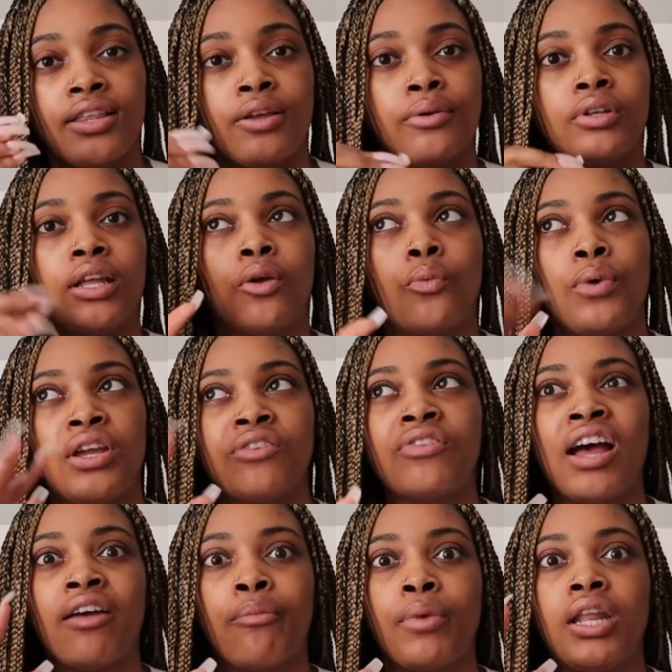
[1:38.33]
They were like, wait
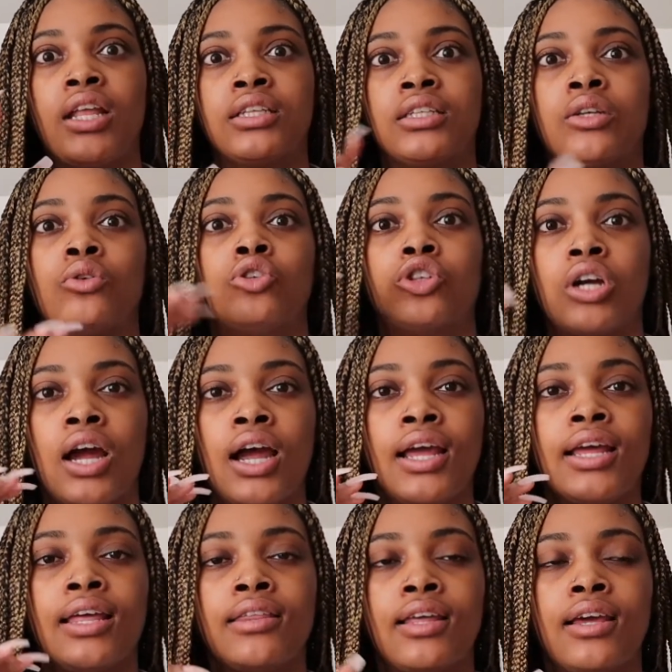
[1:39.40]
5 minutes, it'll
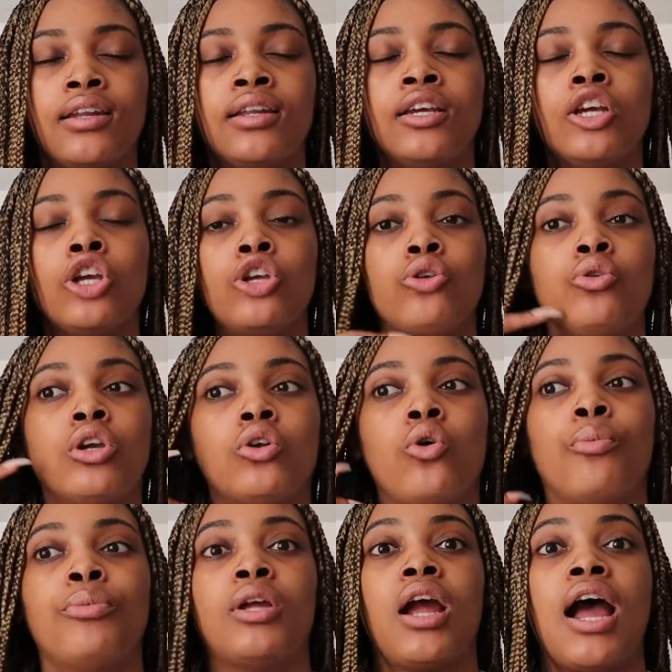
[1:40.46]
dry, and then you can
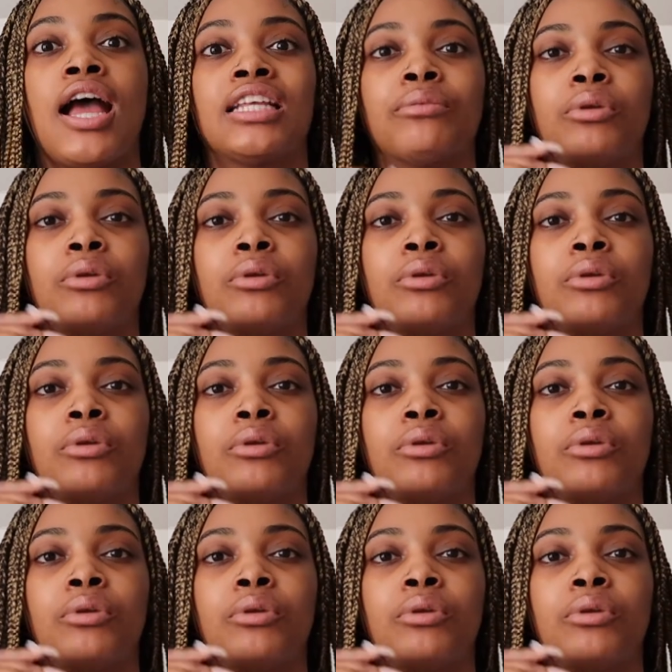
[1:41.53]
open your eyes.